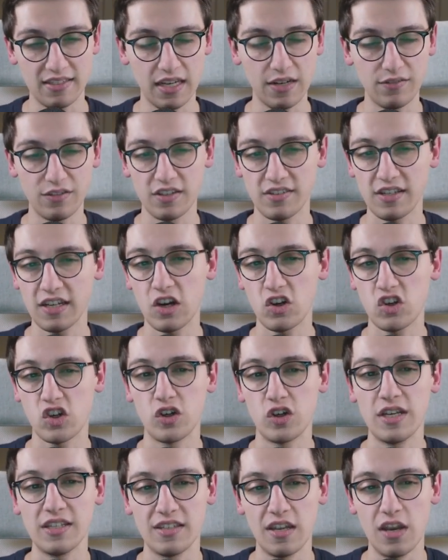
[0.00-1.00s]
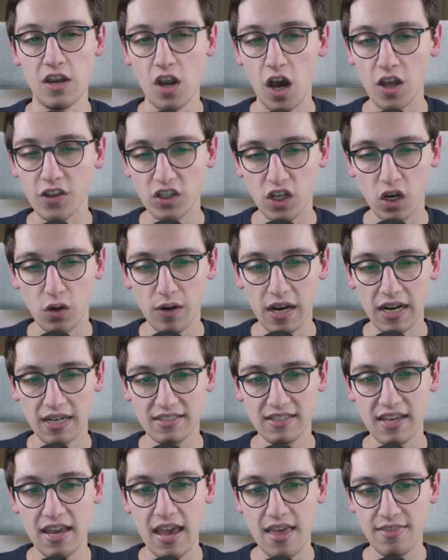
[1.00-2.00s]
If the signature is not correct,
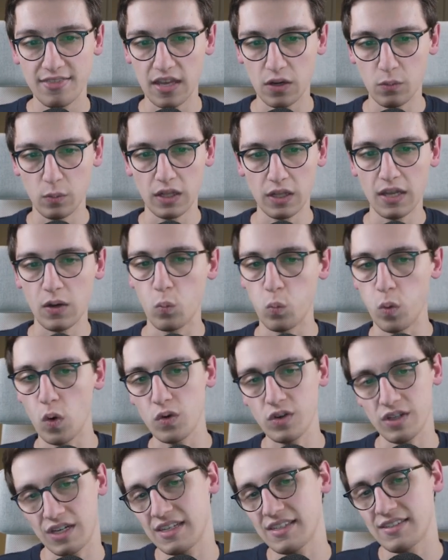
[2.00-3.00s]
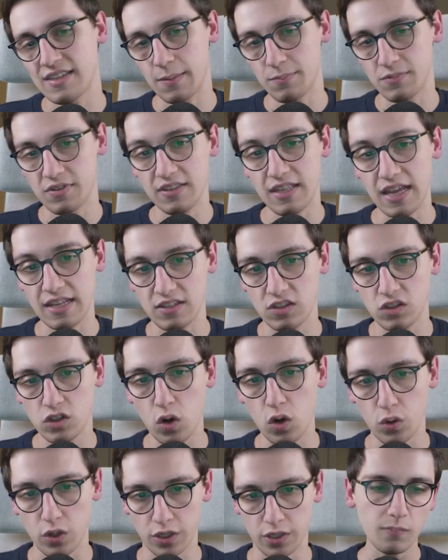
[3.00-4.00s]
then well, it won't accept that
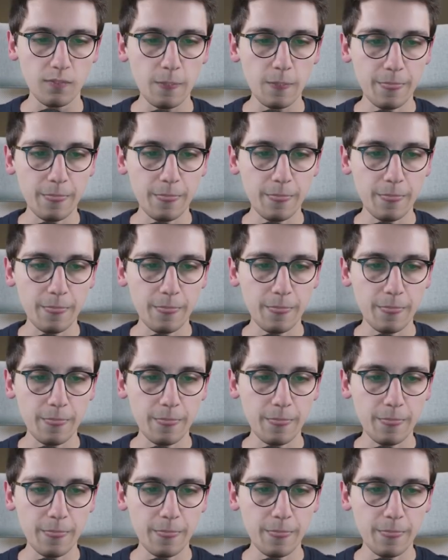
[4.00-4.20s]
token.